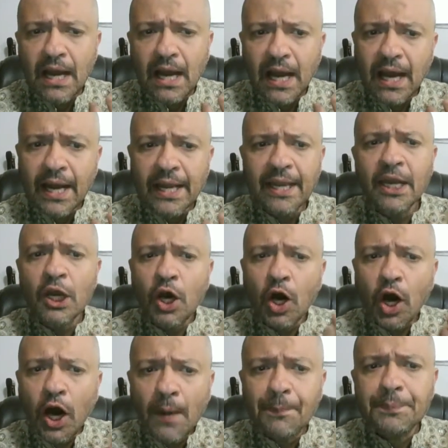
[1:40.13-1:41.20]
I
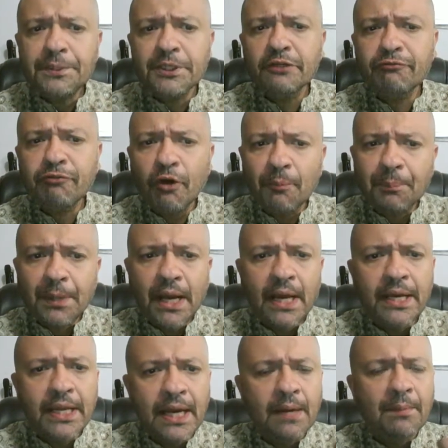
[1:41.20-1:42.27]
opted for
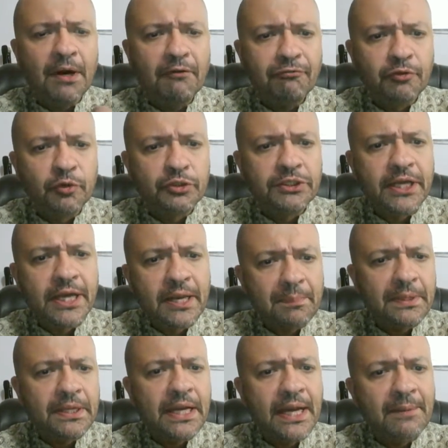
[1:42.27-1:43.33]
Pranayama, food
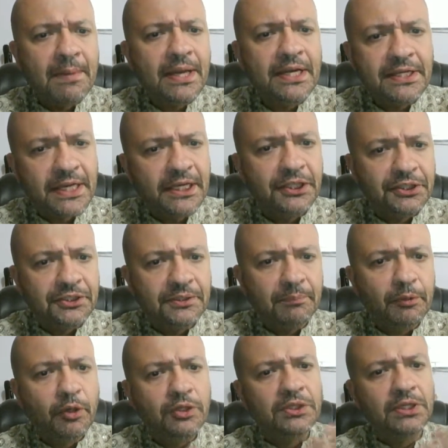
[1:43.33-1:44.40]
therapy and meditation,
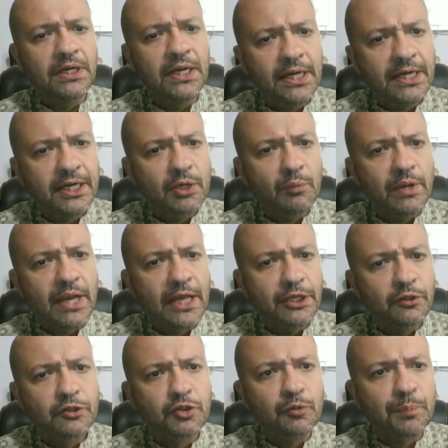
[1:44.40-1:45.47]
because earlier when I
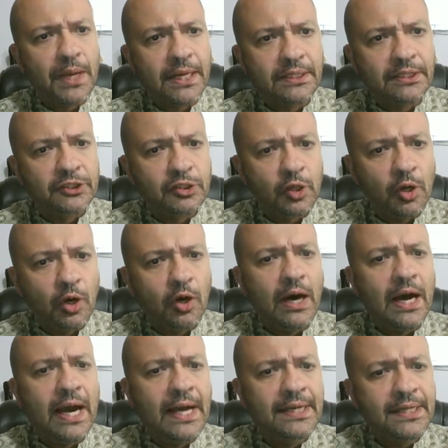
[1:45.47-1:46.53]
used to practice law,
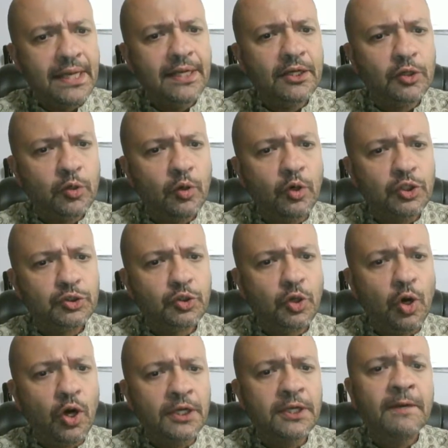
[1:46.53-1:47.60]
I had done a course
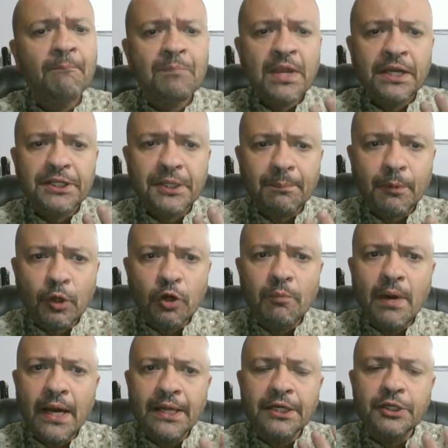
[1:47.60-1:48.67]
called
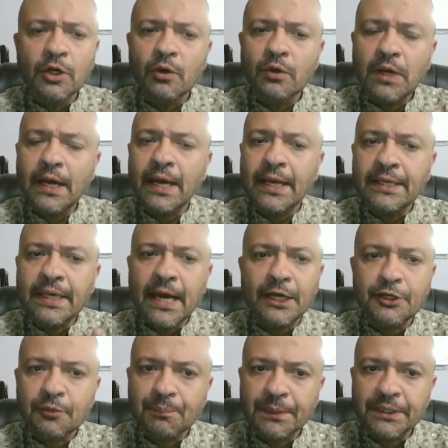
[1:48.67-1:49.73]
Diploma in Yoga and
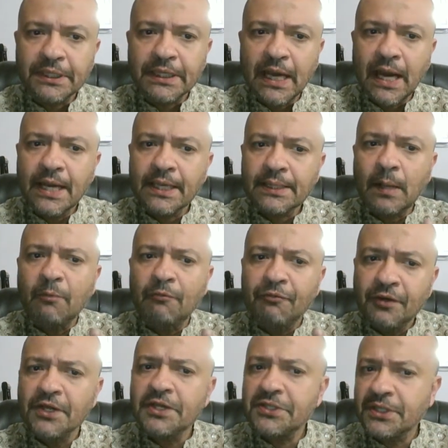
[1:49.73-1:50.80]
Naturopathy. I had come
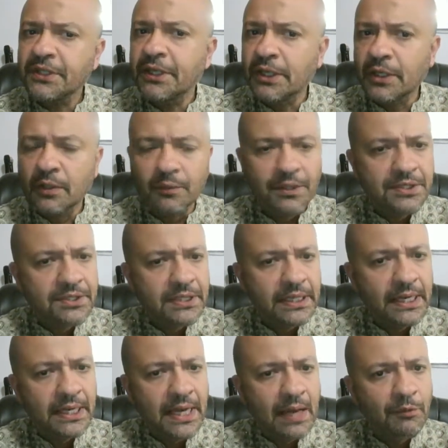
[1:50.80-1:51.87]
first in the
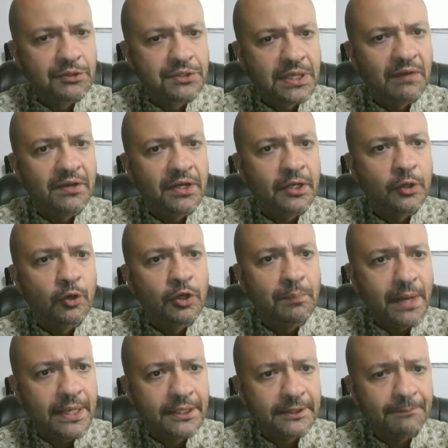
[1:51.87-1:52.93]
university and I was given a gold
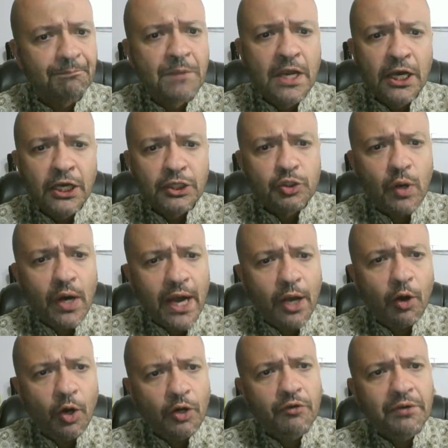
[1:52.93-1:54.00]
medal. So I
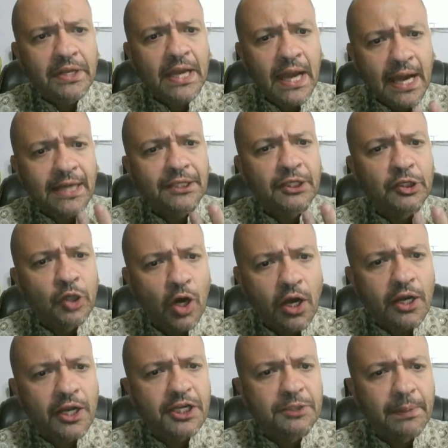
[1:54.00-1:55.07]
already had the
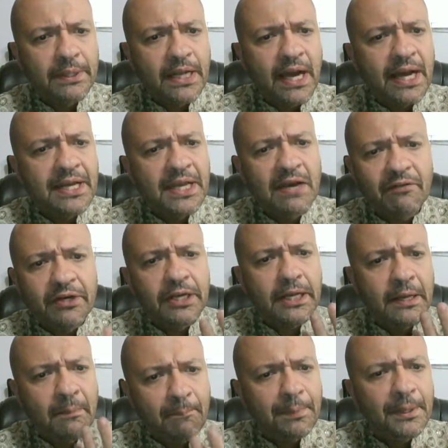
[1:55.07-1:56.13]
knowledge, but I had never
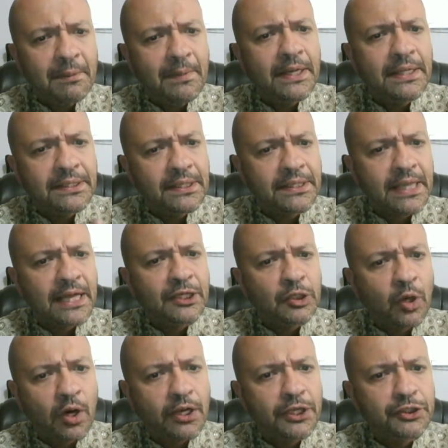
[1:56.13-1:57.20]
implemented that
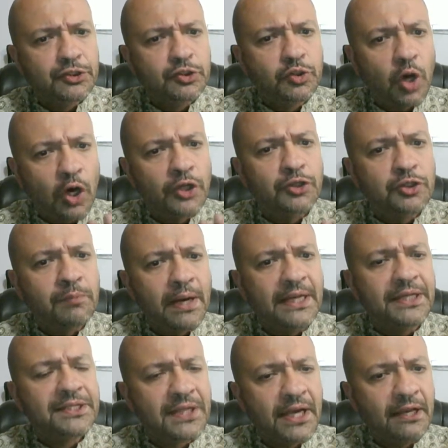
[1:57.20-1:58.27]
knowledge onto
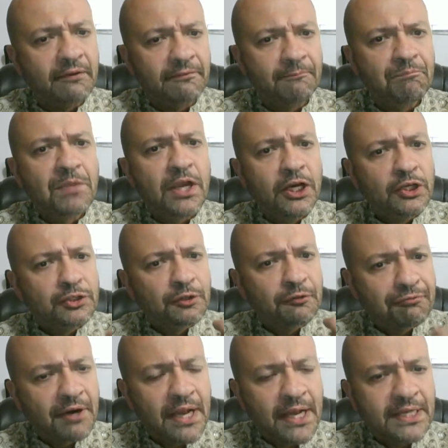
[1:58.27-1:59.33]
myself. So
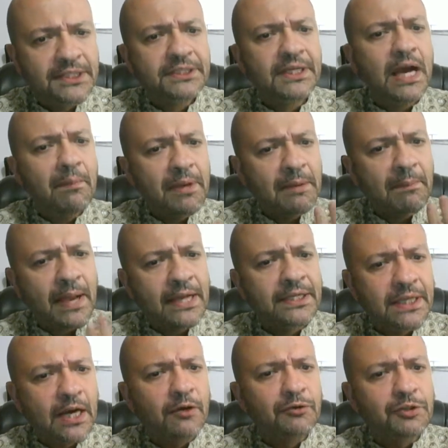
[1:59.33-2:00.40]
friends, coming back
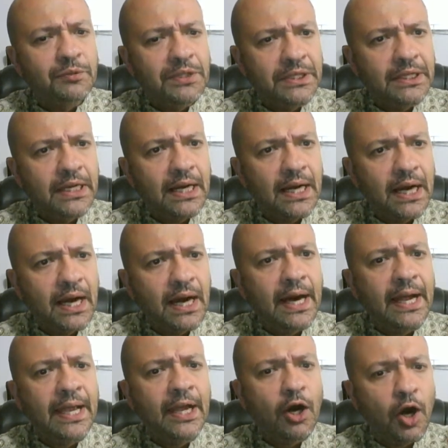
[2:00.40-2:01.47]
down to India,
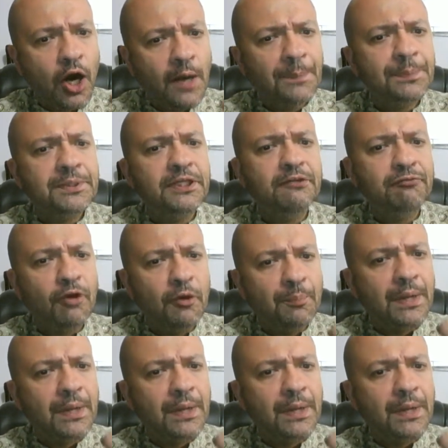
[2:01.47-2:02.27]
I opted for